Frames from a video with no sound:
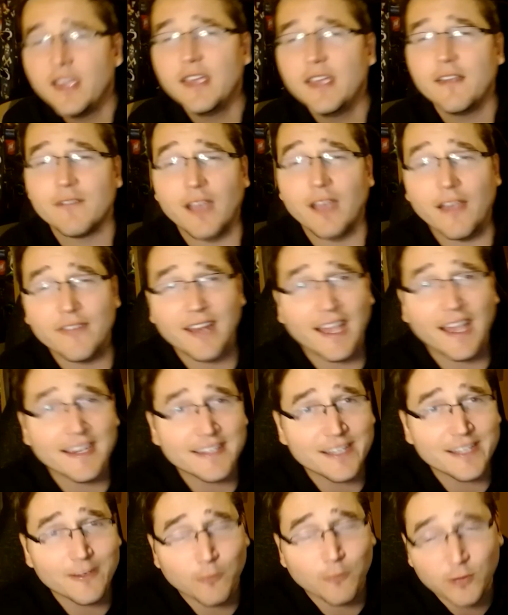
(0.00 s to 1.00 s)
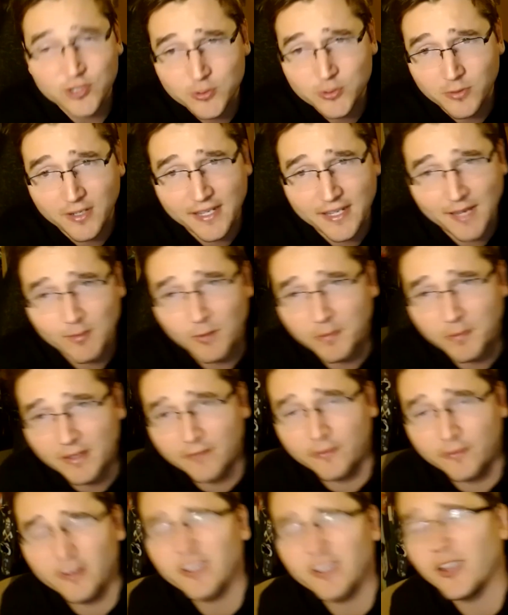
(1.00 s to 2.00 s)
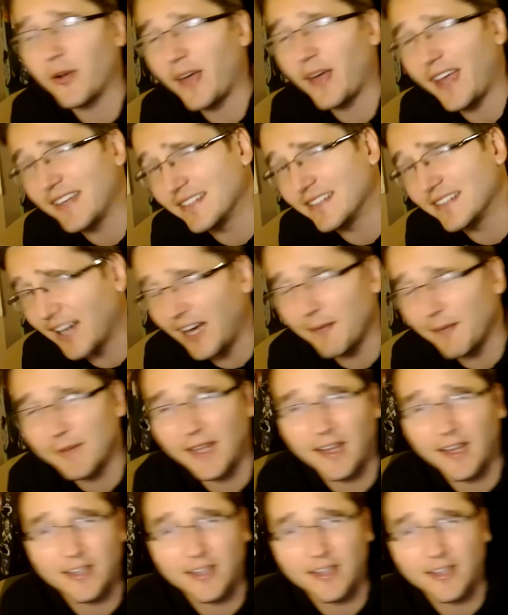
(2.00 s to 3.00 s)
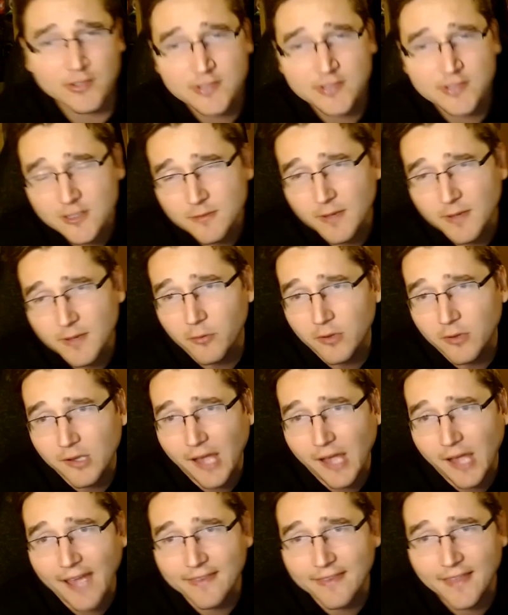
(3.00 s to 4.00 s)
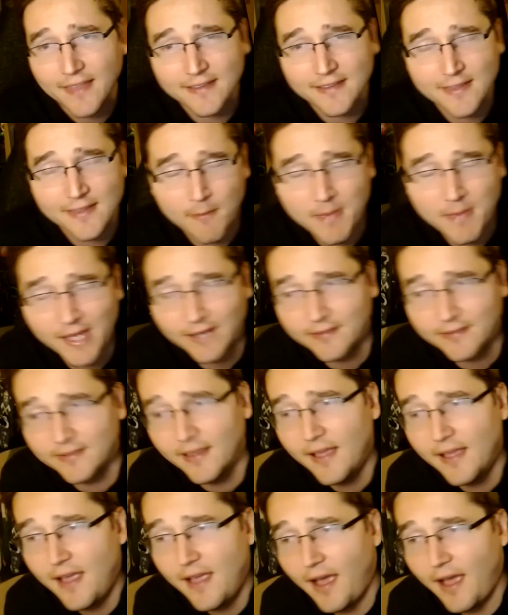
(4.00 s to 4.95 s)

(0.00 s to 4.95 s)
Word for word: if you have an idea of what you want to name the Bigfoot, go ahead and comment on YouTube and we'll add that to the mix.